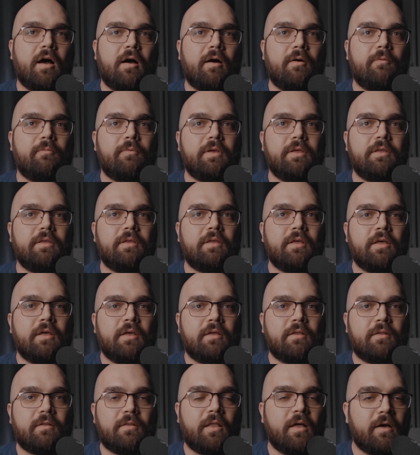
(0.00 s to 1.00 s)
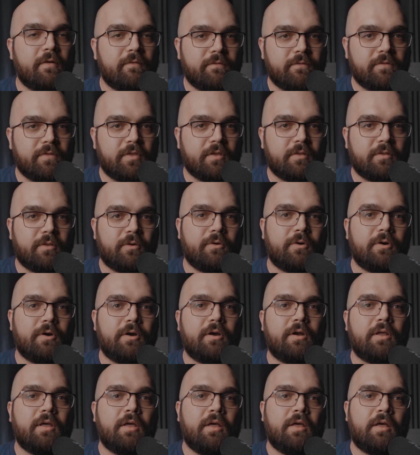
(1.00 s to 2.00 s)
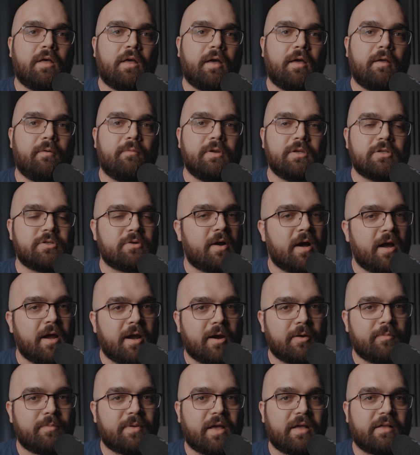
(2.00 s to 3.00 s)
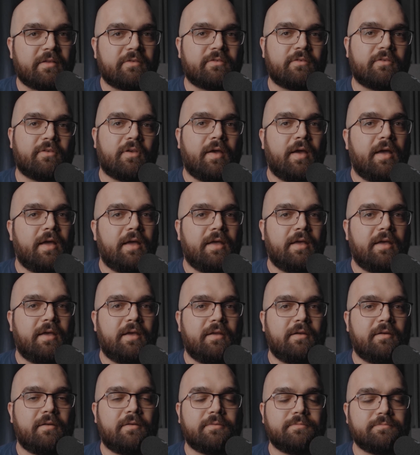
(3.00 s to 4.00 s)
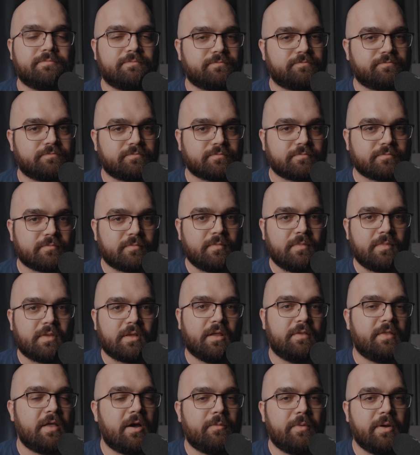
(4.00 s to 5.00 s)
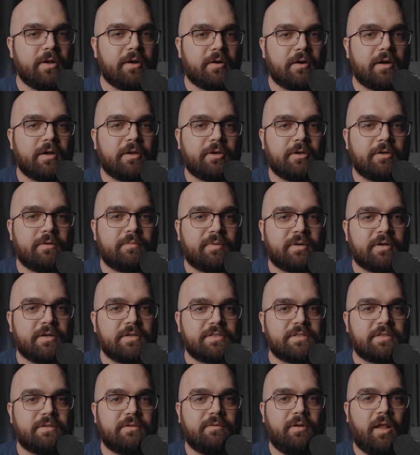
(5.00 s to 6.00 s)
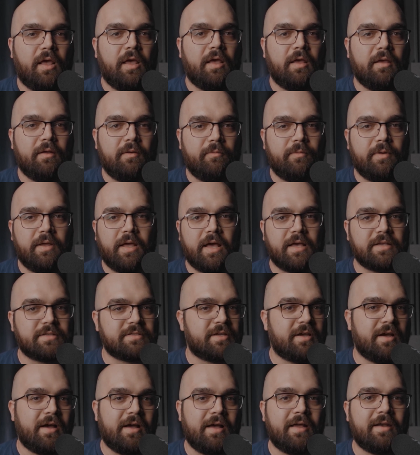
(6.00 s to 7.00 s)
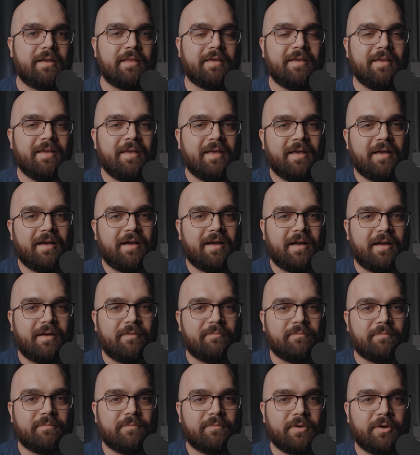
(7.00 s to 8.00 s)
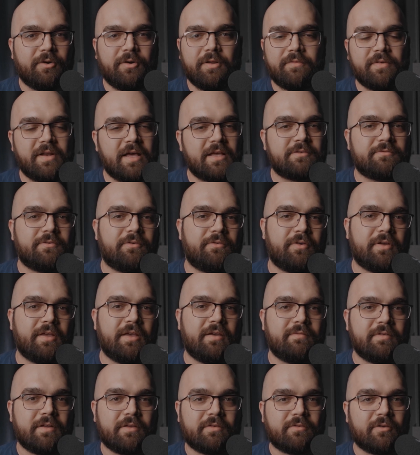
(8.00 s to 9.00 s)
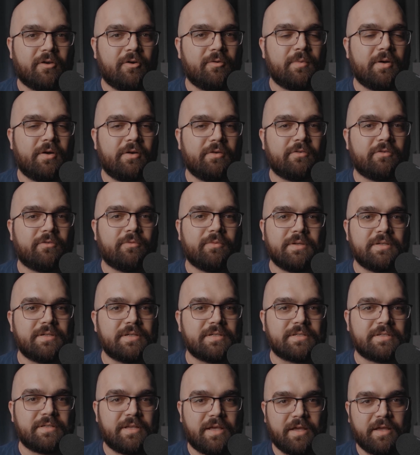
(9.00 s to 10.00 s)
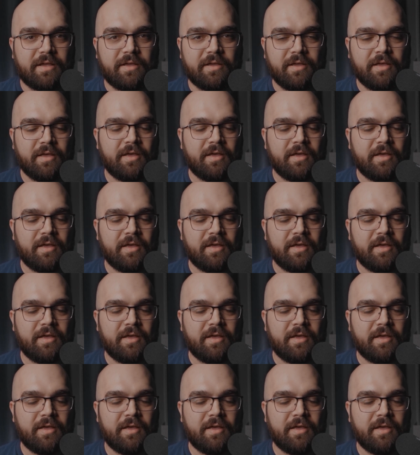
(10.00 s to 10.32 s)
we love the Lord and we try our best, and that we are a good person. And we ask God, we don't even ask for forgiveness almost. We just say,